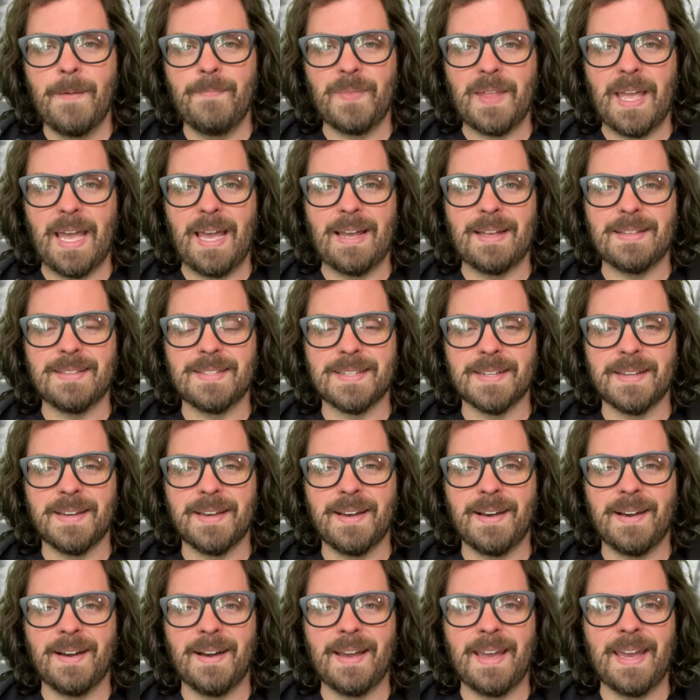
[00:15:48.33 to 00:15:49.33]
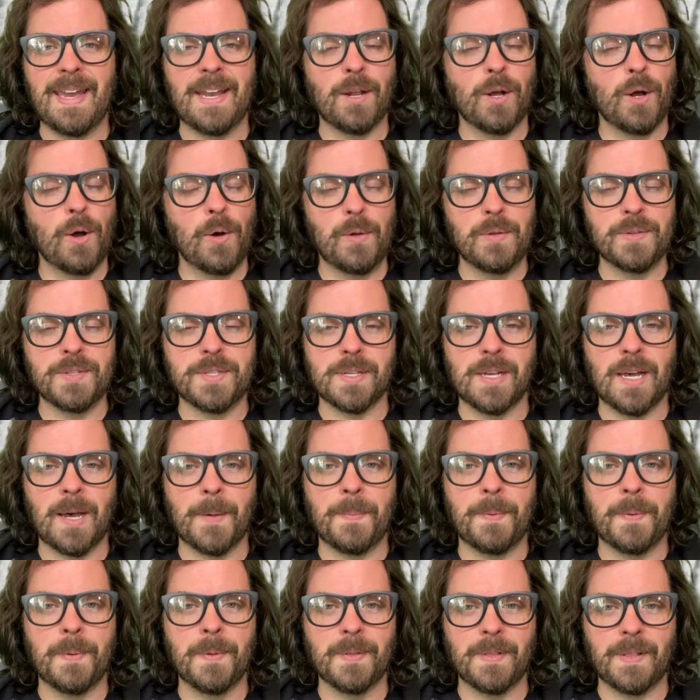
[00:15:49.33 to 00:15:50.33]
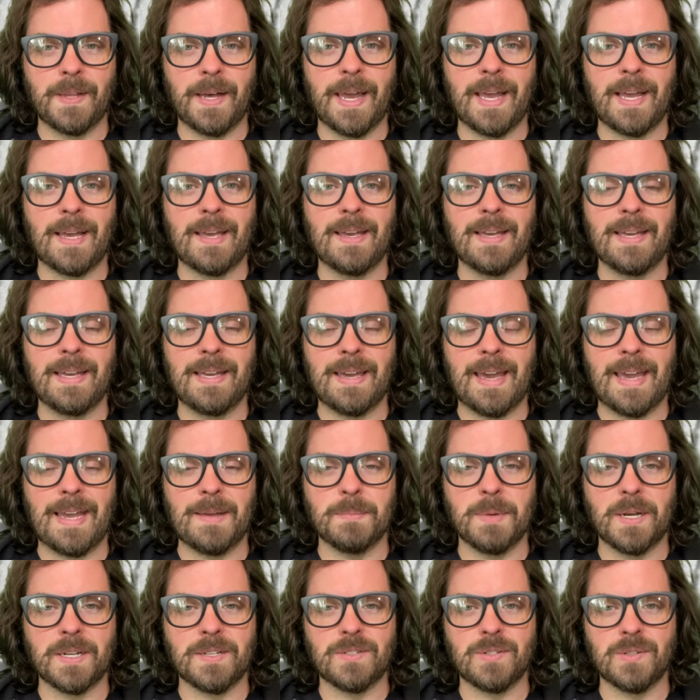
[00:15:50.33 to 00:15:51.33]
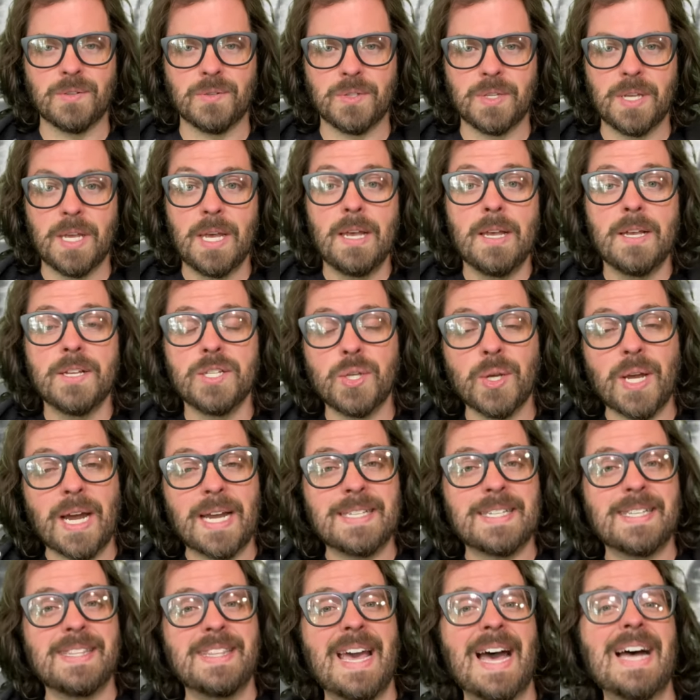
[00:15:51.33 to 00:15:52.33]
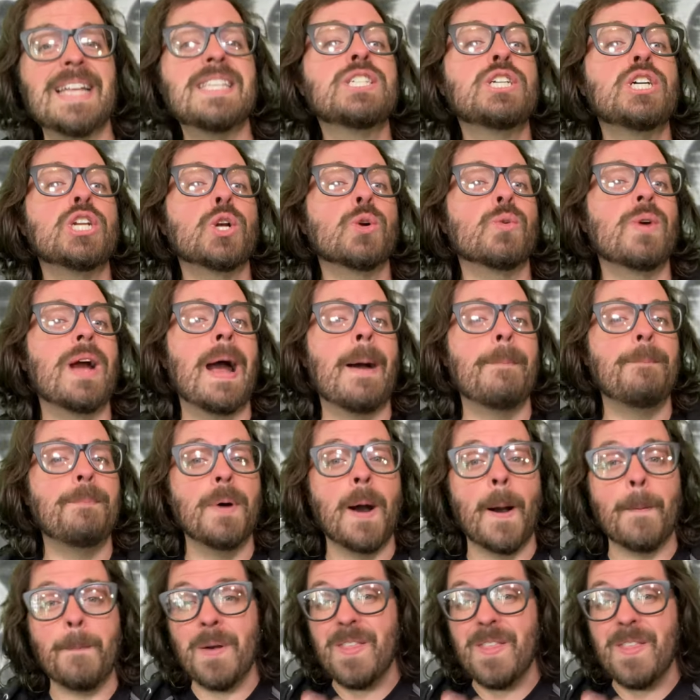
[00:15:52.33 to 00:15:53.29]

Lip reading: and it holds up like gangbusters. So guys, that's going to wrap up